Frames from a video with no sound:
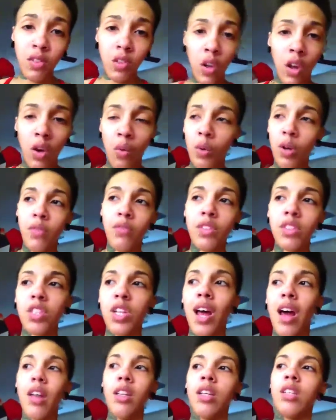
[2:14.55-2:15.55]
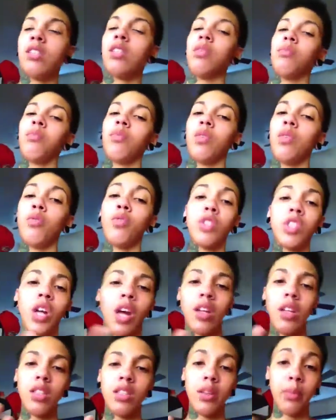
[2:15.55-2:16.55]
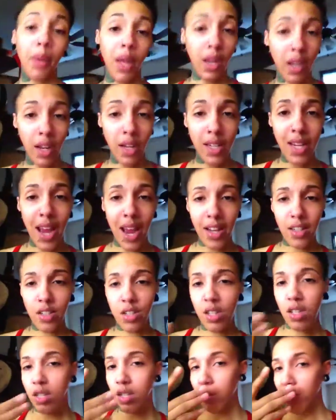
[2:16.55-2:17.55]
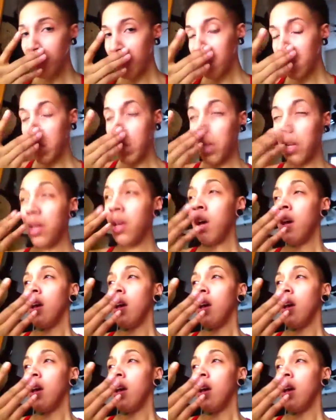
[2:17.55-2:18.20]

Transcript: What if your child ends up getting attached to this person,